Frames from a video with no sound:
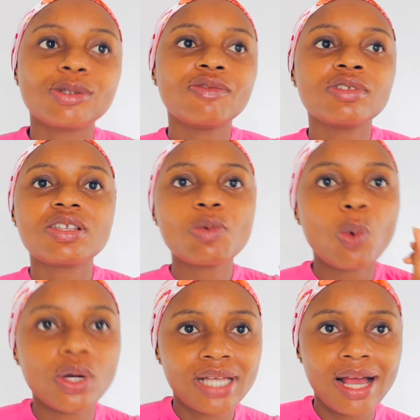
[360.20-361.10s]
to even see
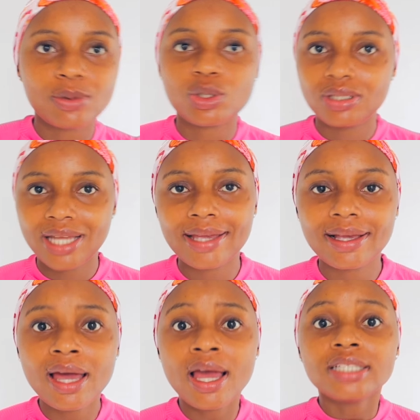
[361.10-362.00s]
one house you
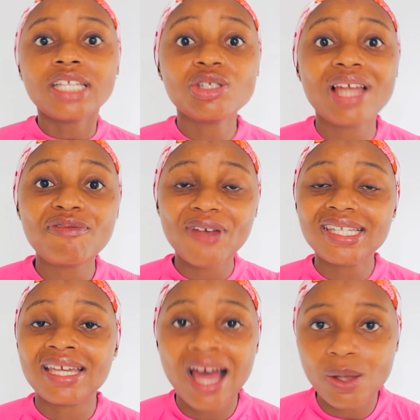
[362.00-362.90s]
like. Then you now
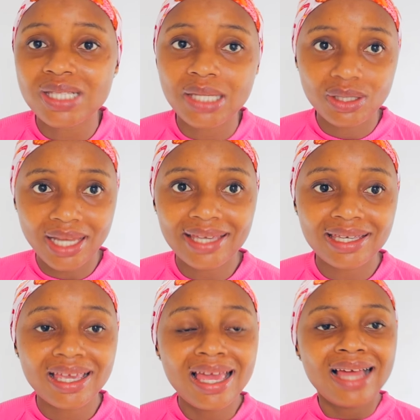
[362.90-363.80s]
find a house that you like.
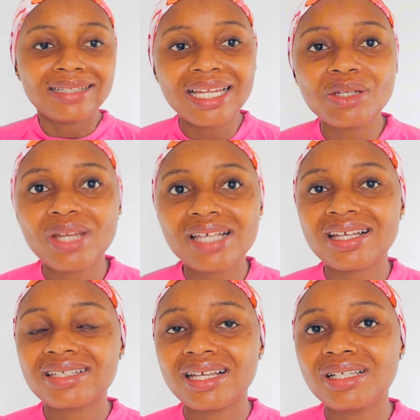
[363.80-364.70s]
Then they will now
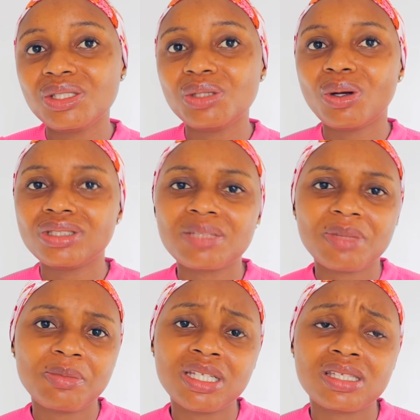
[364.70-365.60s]
start telling you all these
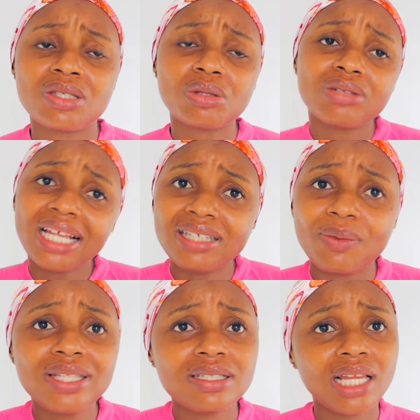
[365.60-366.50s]
many, many things. So that
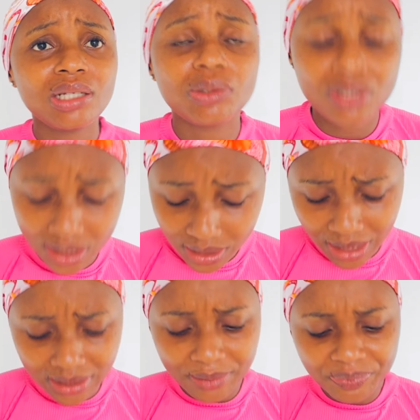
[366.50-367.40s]
day when the landlord was saying
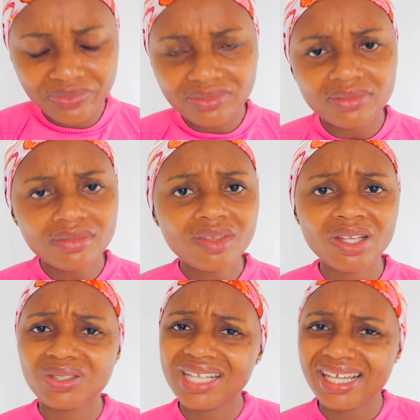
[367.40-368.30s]
that thing,
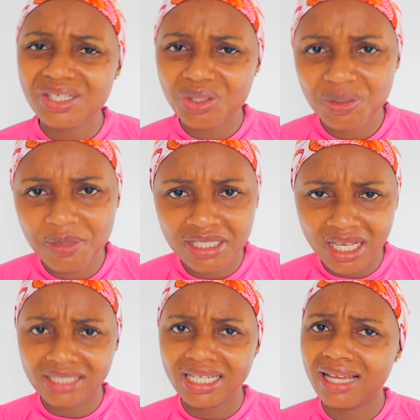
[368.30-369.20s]
I was like, excuse me,
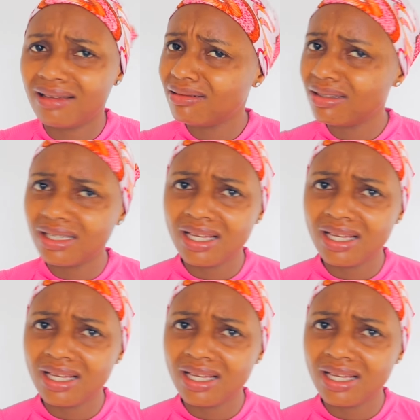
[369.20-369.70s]
sir, that